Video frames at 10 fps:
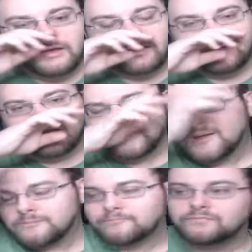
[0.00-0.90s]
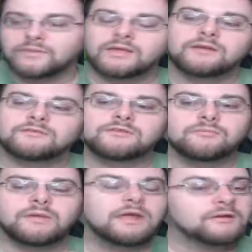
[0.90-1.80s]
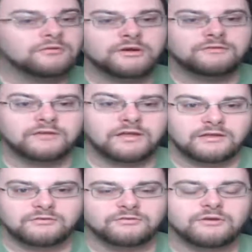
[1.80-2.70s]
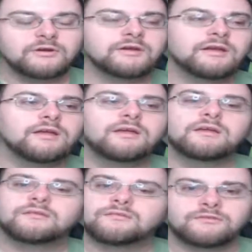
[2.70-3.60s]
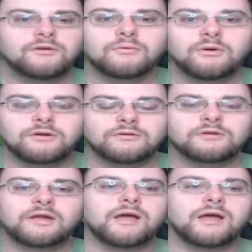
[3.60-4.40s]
Um, some interesting intrigue. Still wondering.